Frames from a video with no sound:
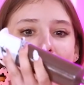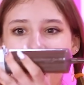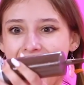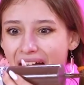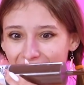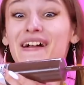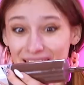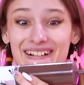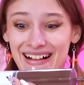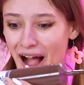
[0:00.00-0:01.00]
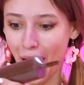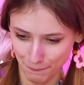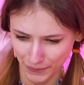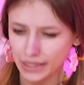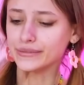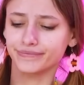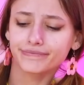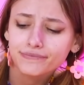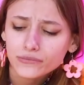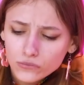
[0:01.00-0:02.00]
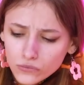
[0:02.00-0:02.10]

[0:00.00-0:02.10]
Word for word: And now, inject the cake.